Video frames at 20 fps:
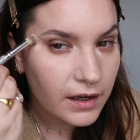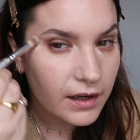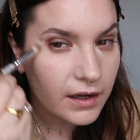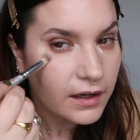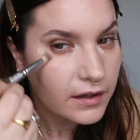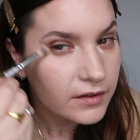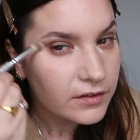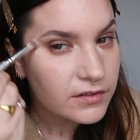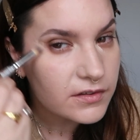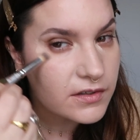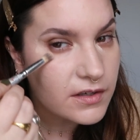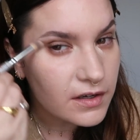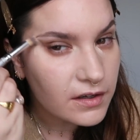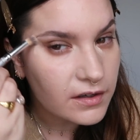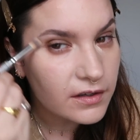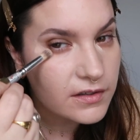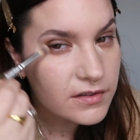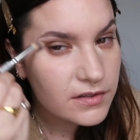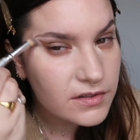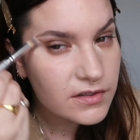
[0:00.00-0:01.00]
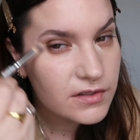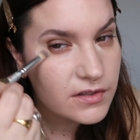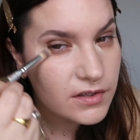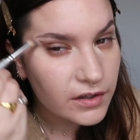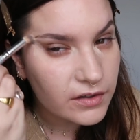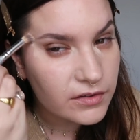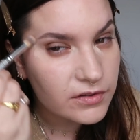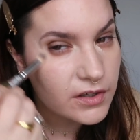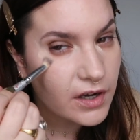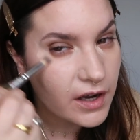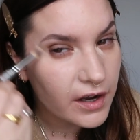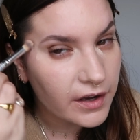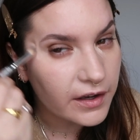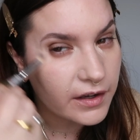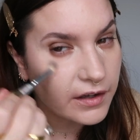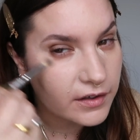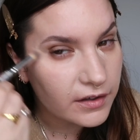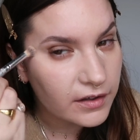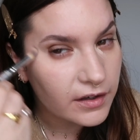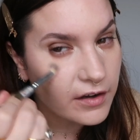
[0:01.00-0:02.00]
I just look so
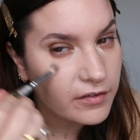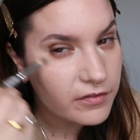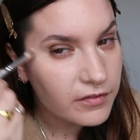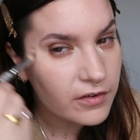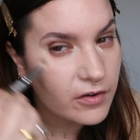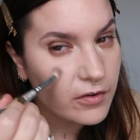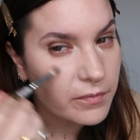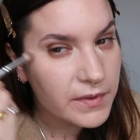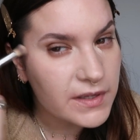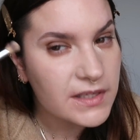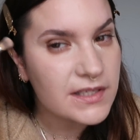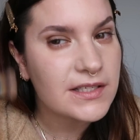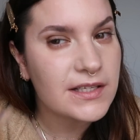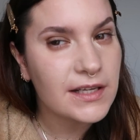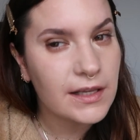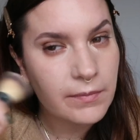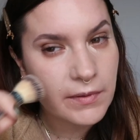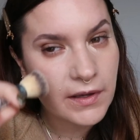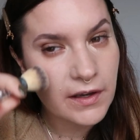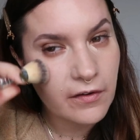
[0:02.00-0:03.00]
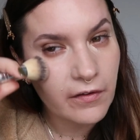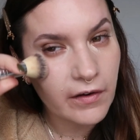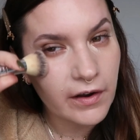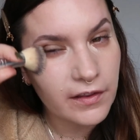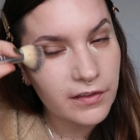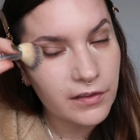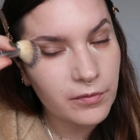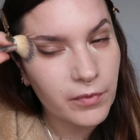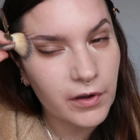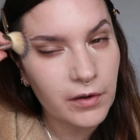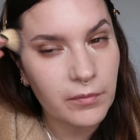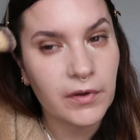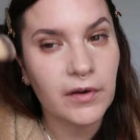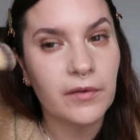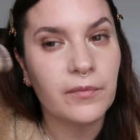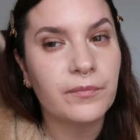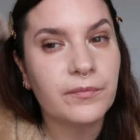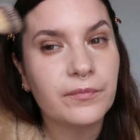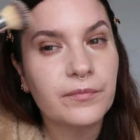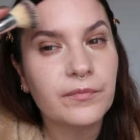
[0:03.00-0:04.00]
tired. I've not been sleeping great at the moment.